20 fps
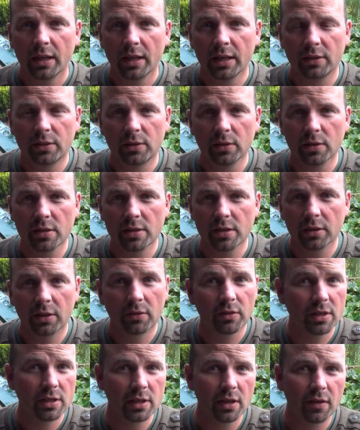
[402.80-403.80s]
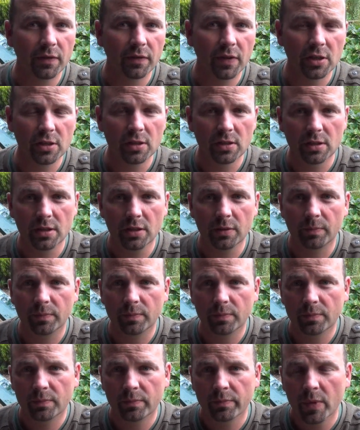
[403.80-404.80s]
it does increase their efficiency.
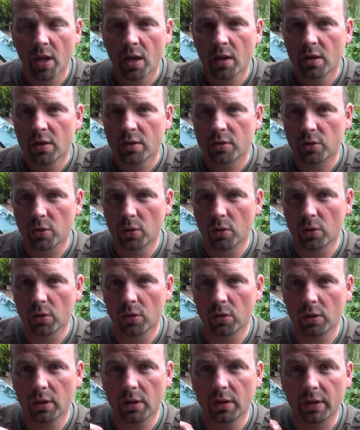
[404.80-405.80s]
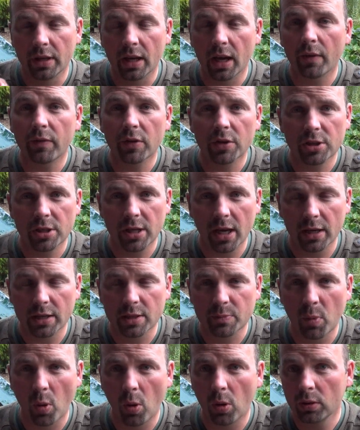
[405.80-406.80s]
So the average
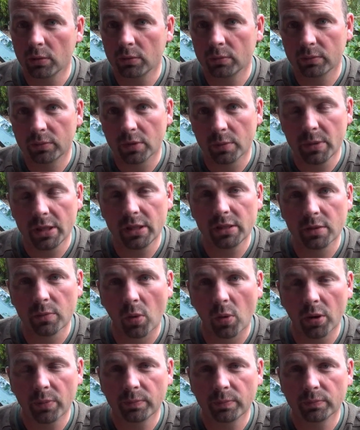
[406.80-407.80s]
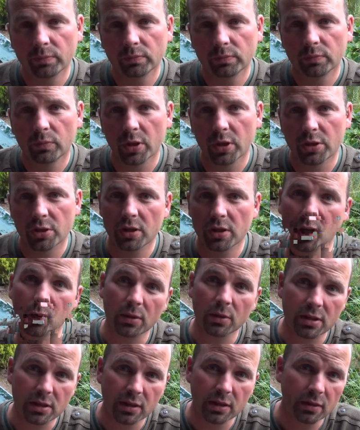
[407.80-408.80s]
size ball, the medium one, which I
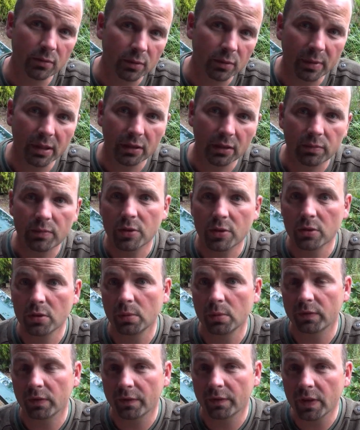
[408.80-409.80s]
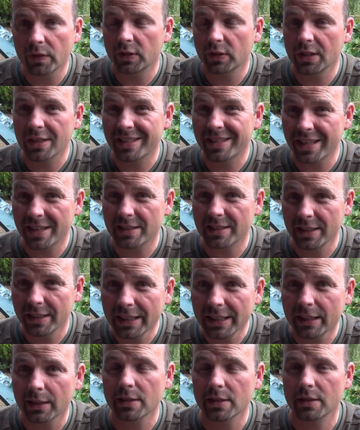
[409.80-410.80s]
would say would be suitable for 50 to 60
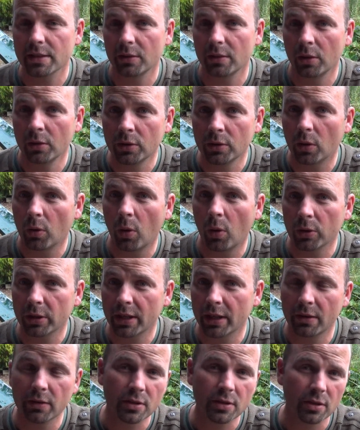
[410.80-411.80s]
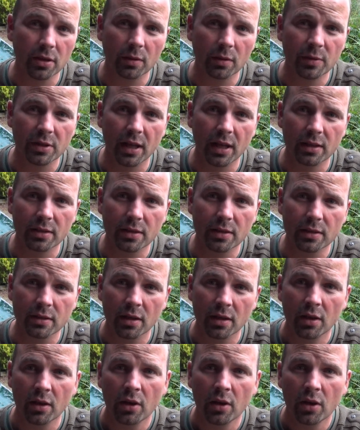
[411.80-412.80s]
litres under ordinary circumstances,